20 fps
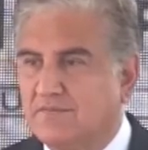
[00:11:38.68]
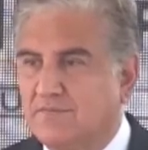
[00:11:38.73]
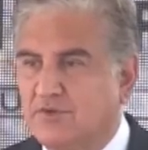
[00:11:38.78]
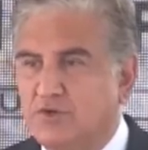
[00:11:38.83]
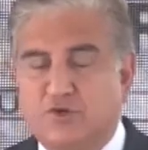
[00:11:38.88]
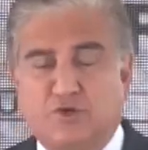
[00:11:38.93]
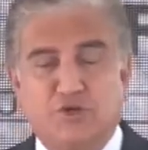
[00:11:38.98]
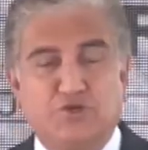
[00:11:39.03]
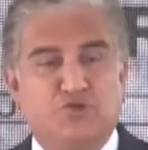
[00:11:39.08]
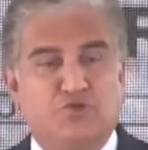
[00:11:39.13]

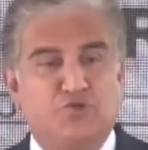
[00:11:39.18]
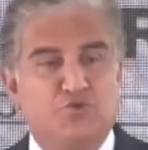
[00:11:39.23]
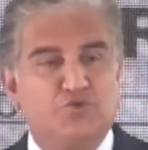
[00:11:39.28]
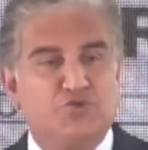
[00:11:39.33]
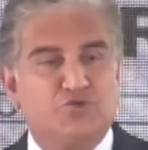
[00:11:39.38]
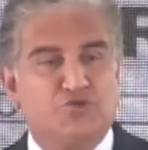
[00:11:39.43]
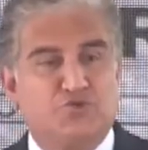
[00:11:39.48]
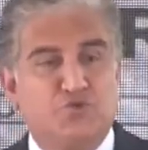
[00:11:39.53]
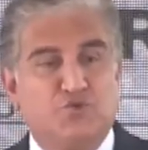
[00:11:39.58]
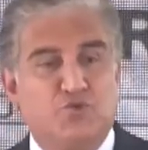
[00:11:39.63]
You can
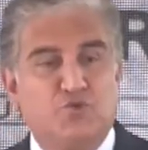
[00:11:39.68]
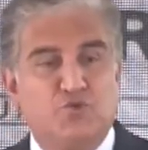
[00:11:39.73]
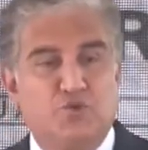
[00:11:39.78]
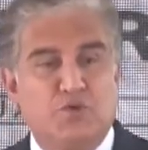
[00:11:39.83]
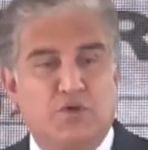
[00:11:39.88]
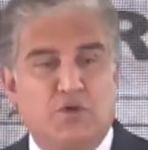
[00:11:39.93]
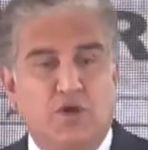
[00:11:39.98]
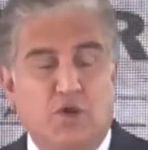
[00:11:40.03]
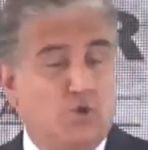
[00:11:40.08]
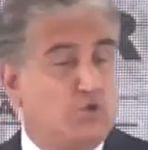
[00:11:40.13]
choose to
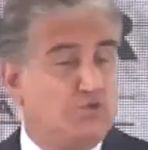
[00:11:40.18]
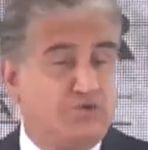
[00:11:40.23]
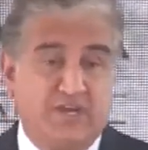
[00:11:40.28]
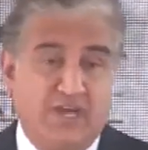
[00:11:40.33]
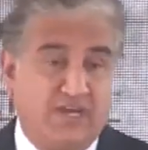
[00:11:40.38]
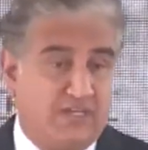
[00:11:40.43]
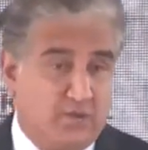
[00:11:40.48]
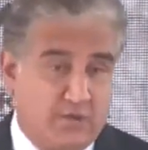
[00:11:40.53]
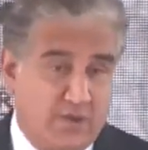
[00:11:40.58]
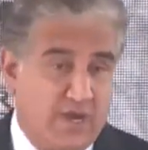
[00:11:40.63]
look the
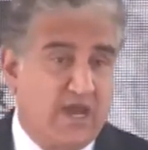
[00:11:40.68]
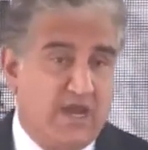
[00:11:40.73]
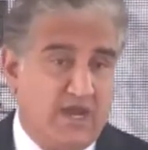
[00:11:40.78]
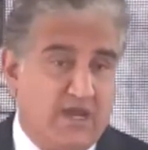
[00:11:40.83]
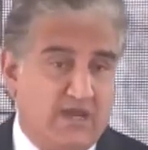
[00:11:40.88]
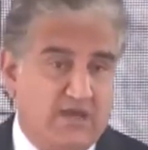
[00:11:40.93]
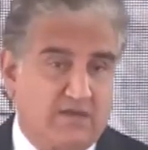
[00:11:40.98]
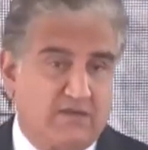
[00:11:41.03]
other way.